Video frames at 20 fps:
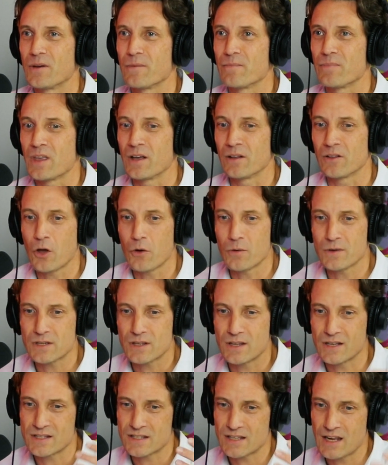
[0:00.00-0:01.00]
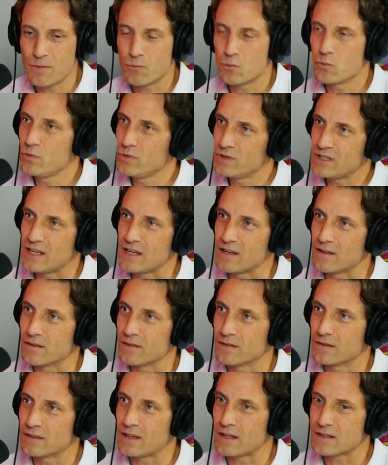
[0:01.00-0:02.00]
He'll go into the same routine
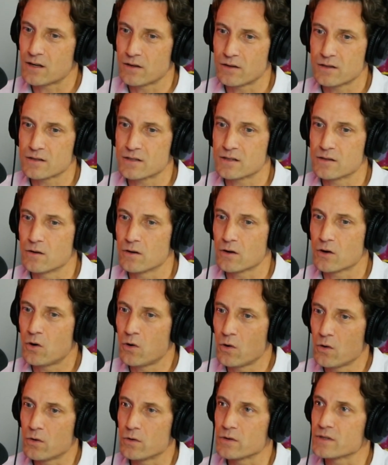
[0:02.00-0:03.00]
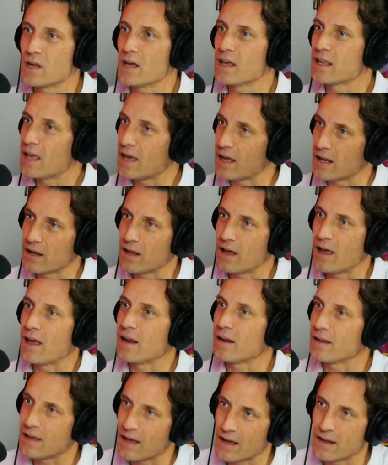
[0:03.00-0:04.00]
that's going to cause again
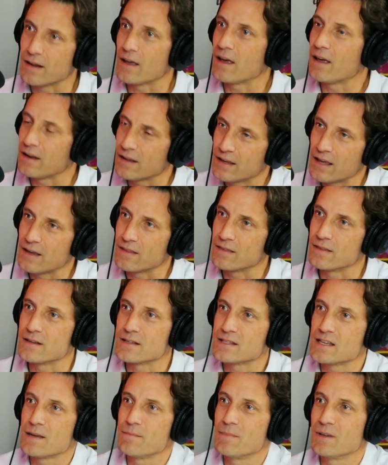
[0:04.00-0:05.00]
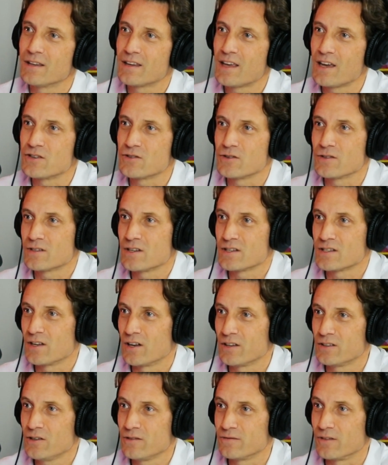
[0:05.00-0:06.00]
and again and again the same indication to
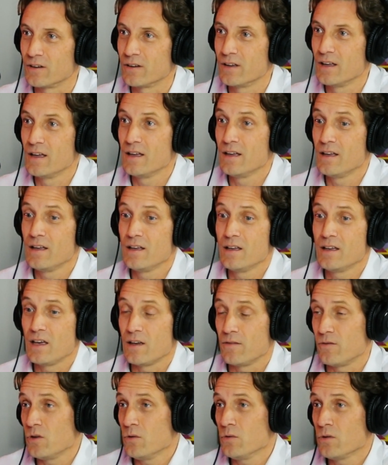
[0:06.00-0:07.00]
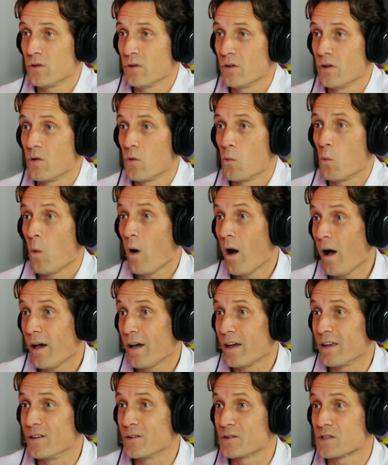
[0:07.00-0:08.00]
start over. If you don't know
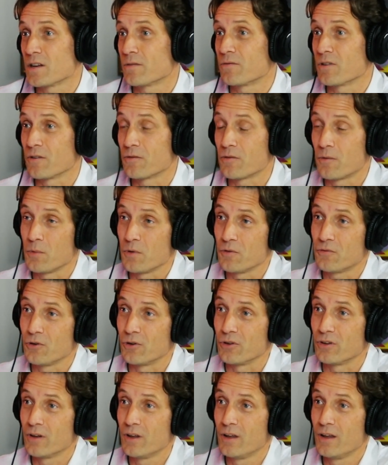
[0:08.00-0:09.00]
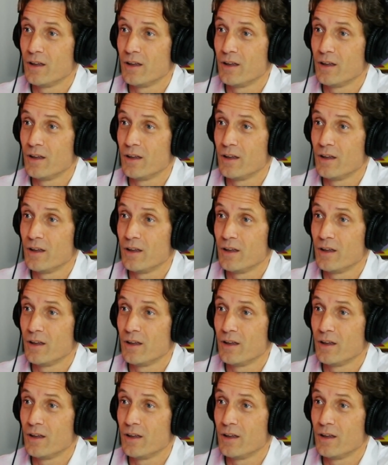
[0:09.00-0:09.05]
why you're suffering from your foot,